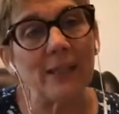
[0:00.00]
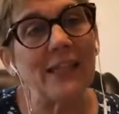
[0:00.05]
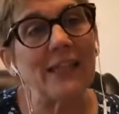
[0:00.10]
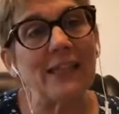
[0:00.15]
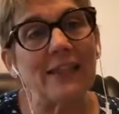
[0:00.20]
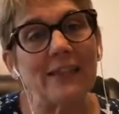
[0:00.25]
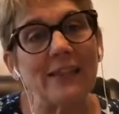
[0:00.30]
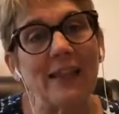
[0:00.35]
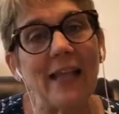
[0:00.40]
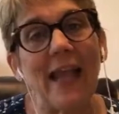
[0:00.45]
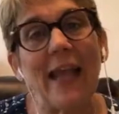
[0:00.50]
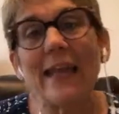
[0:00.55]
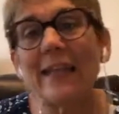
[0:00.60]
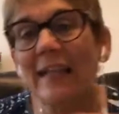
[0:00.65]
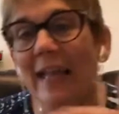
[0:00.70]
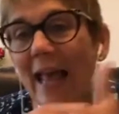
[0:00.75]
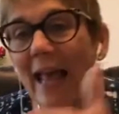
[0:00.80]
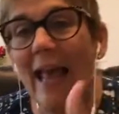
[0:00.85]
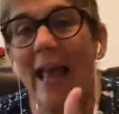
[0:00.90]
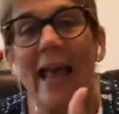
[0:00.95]
in
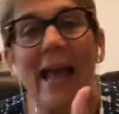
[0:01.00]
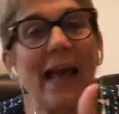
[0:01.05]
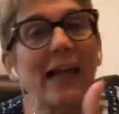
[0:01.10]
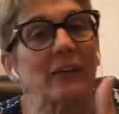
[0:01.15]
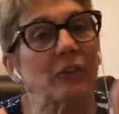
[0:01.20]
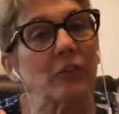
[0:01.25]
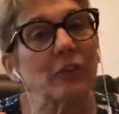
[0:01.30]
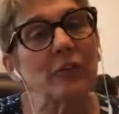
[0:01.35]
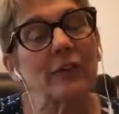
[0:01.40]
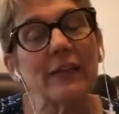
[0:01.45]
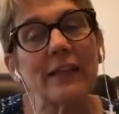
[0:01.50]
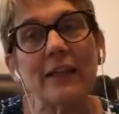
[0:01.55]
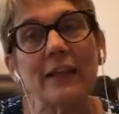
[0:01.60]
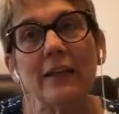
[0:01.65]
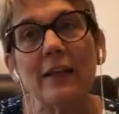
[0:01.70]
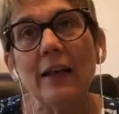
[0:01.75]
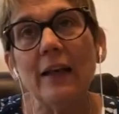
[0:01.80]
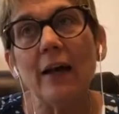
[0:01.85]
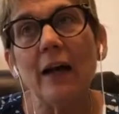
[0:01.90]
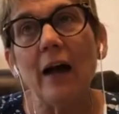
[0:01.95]
and actually,
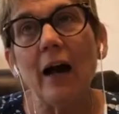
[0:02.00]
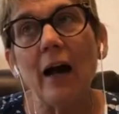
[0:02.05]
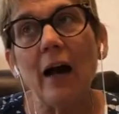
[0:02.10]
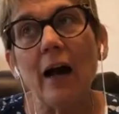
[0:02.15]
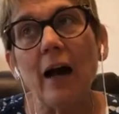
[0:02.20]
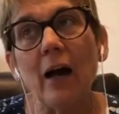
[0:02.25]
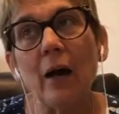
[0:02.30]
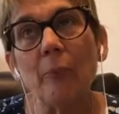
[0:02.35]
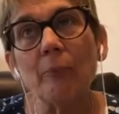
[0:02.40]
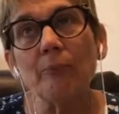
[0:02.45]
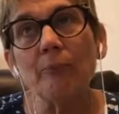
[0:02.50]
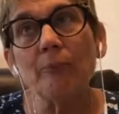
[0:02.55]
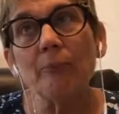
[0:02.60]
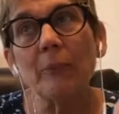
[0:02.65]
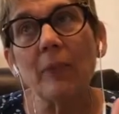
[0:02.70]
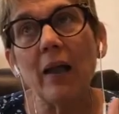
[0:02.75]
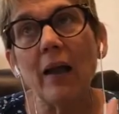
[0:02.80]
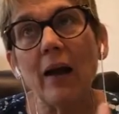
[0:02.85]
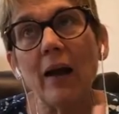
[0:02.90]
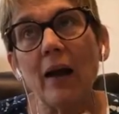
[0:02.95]
how
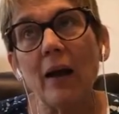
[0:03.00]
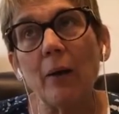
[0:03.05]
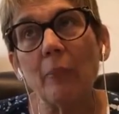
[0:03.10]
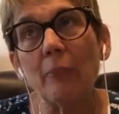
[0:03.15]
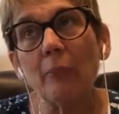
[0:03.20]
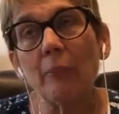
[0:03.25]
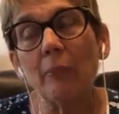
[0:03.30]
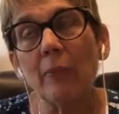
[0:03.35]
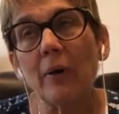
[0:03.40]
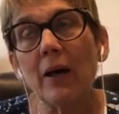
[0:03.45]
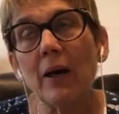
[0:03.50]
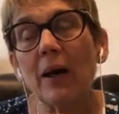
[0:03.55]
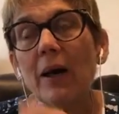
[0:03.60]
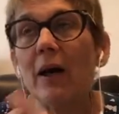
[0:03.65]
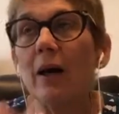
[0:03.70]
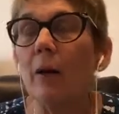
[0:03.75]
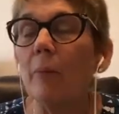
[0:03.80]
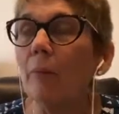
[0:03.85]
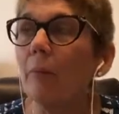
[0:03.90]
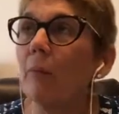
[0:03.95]

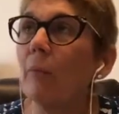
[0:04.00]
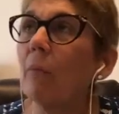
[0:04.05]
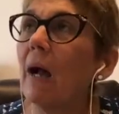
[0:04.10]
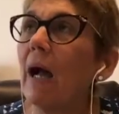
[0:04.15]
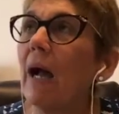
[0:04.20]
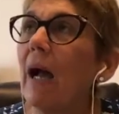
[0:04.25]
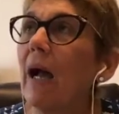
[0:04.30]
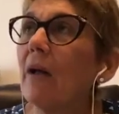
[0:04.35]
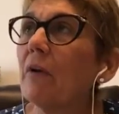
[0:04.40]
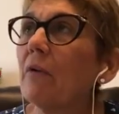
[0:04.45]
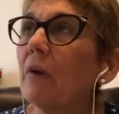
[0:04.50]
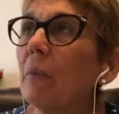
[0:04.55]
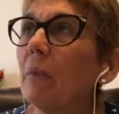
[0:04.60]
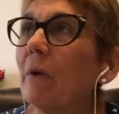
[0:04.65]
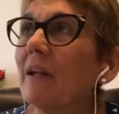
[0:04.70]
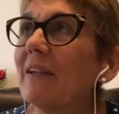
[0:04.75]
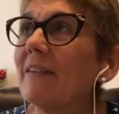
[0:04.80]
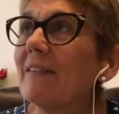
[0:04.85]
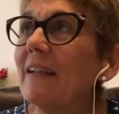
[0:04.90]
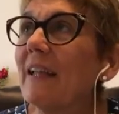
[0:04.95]
do I
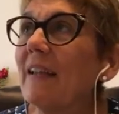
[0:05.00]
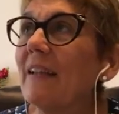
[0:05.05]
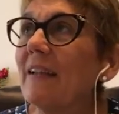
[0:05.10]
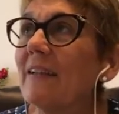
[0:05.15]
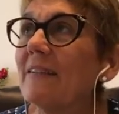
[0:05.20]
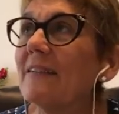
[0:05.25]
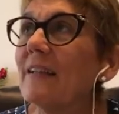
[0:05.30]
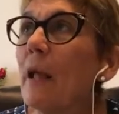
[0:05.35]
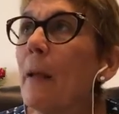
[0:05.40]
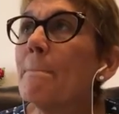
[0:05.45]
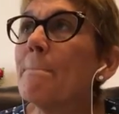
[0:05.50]
want to say this?